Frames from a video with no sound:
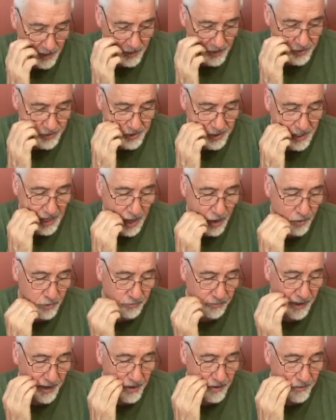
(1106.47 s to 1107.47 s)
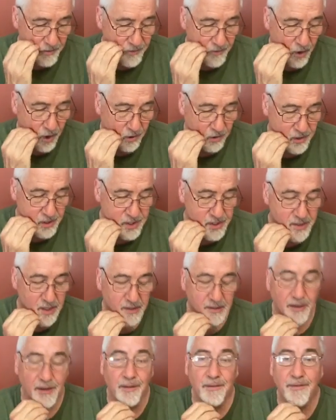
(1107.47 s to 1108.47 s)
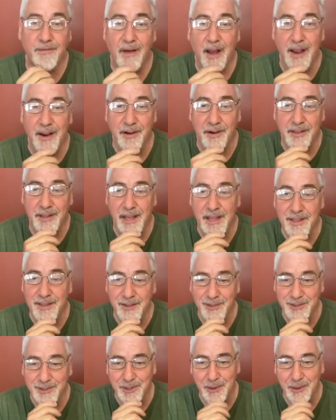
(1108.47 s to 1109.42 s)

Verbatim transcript: See how great a forest a little fire kindles.